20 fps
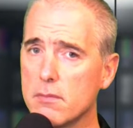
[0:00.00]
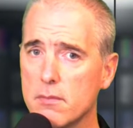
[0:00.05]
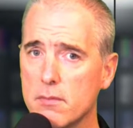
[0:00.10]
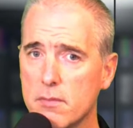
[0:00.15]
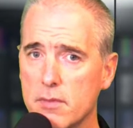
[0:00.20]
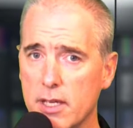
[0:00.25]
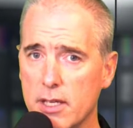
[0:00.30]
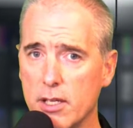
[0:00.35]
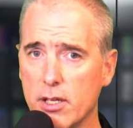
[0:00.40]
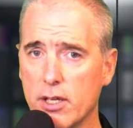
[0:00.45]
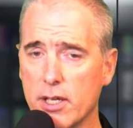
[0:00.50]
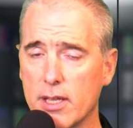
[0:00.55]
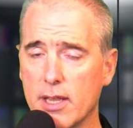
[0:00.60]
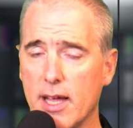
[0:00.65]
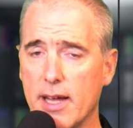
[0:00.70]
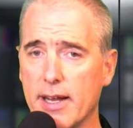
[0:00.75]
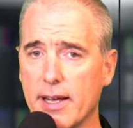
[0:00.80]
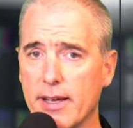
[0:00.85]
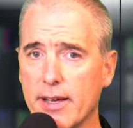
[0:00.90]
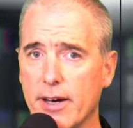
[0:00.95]
then you could
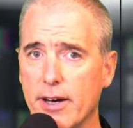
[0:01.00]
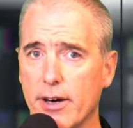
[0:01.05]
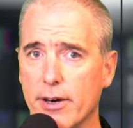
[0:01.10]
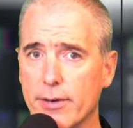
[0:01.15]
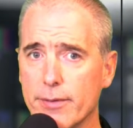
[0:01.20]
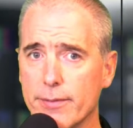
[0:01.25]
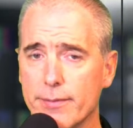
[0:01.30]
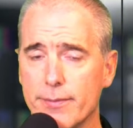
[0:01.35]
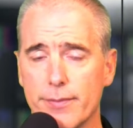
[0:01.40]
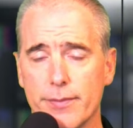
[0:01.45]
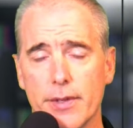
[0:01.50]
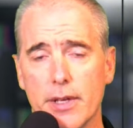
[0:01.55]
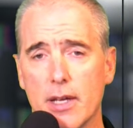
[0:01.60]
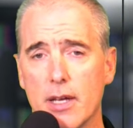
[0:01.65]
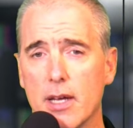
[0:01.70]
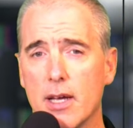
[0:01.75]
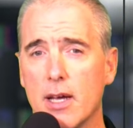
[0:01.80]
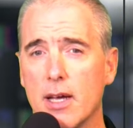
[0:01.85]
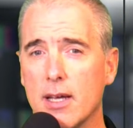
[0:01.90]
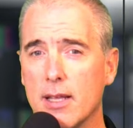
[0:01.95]
let it go.
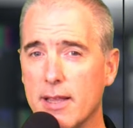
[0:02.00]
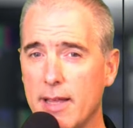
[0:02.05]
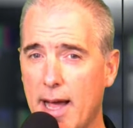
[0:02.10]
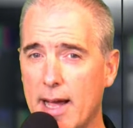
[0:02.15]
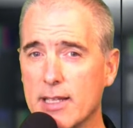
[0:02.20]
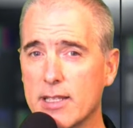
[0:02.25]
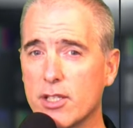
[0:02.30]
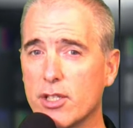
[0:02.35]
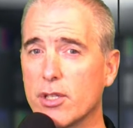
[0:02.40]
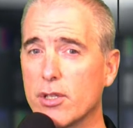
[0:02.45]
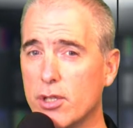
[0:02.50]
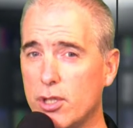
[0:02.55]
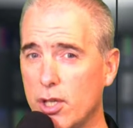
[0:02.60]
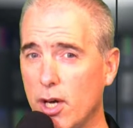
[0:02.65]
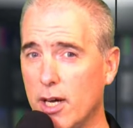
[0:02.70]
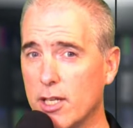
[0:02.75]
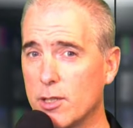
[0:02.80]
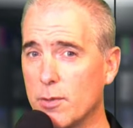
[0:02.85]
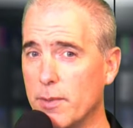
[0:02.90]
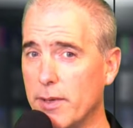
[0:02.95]
That's your
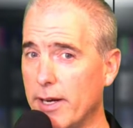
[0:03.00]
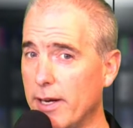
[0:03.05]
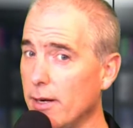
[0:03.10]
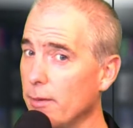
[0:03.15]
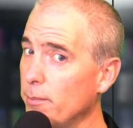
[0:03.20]
judgment here.